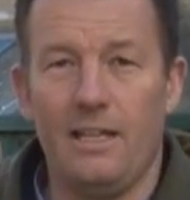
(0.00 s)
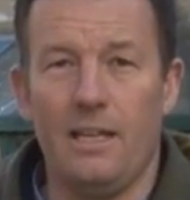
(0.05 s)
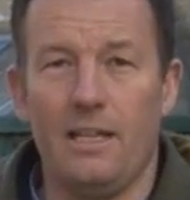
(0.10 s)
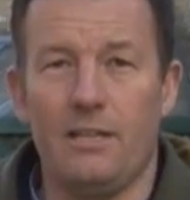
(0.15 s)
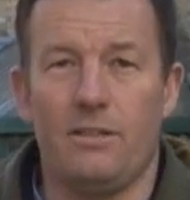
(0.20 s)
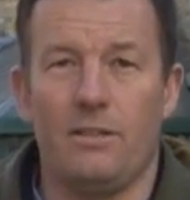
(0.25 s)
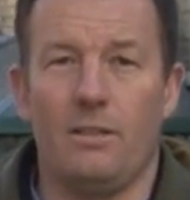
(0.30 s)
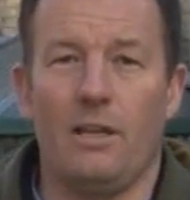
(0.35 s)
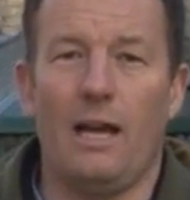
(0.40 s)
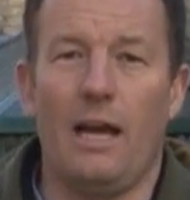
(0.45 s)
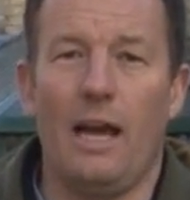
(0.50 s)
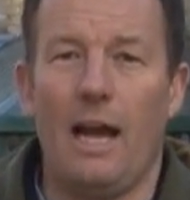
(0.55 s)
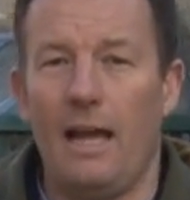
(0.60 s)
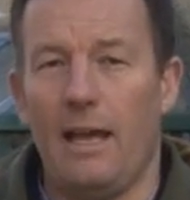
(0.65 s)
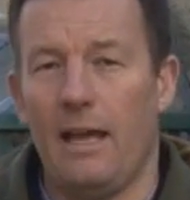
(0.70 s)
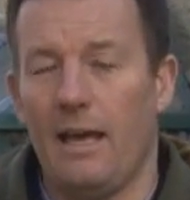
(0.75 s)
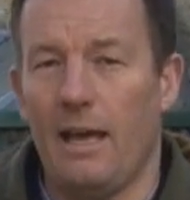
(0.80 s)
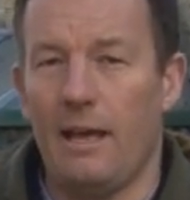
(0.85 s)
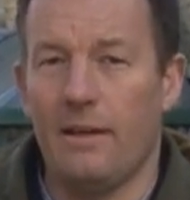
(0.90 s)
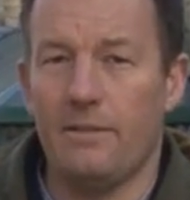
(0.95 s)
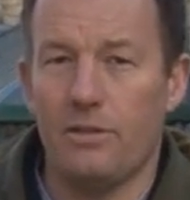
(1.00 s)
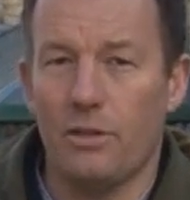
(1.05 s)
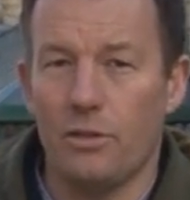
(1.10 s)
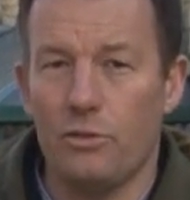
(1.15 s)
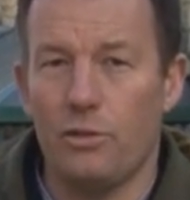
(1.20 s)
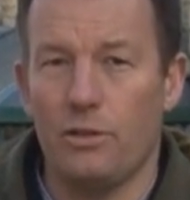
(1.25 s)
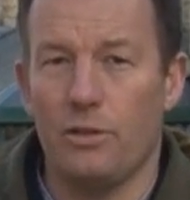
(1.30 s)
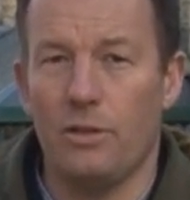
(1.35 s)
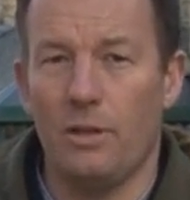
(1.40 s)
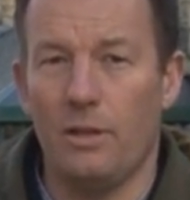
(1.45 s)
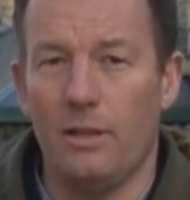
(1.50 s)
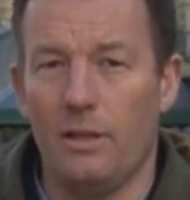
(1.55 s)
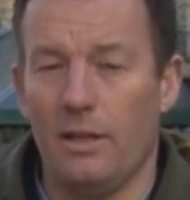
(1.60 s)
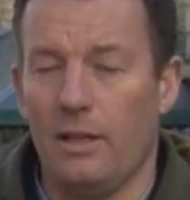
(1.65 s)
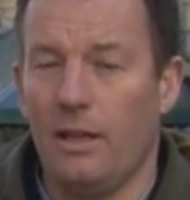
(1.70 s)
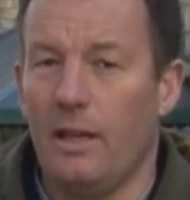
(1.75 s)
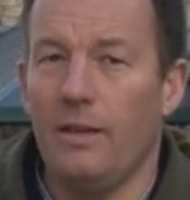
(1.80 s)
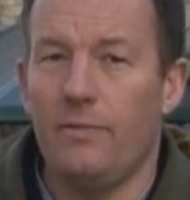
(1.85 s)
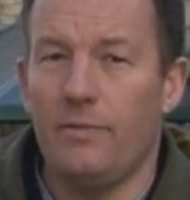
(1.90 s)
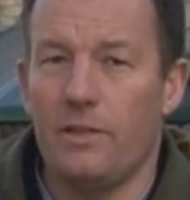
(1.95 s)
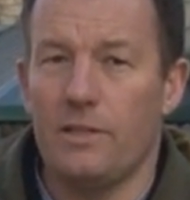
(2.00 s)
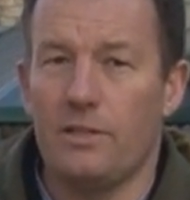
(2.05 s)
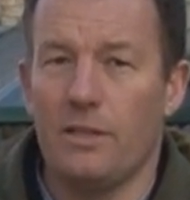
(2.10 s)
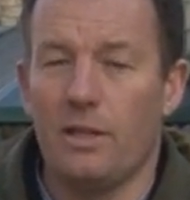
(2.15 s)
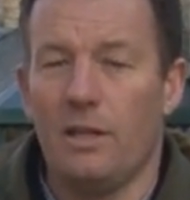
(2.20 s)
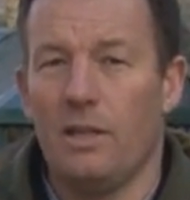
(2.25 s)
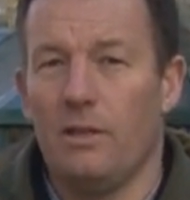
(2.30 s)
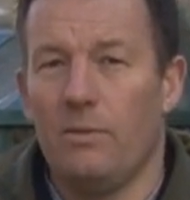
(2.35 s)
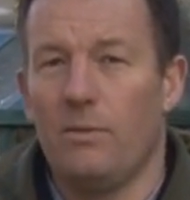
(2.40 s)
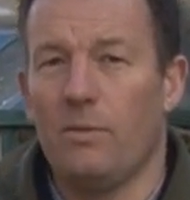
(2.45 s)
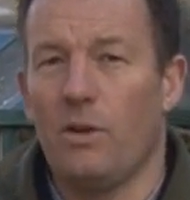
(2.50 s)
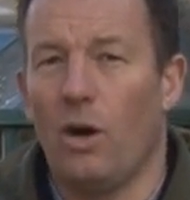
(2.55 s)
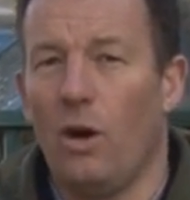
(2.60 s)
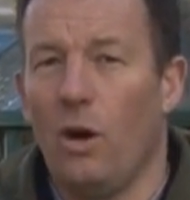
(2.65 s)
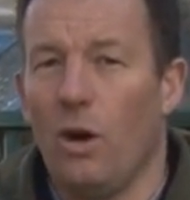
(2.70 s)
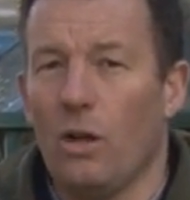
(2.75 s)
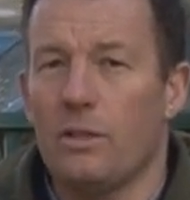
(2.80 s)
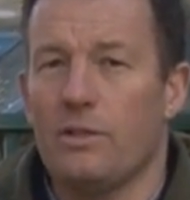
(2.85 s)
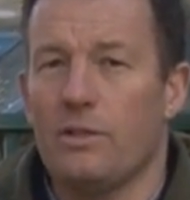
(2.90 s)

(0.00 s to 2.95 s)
this, they are touching the leaflets. We've got all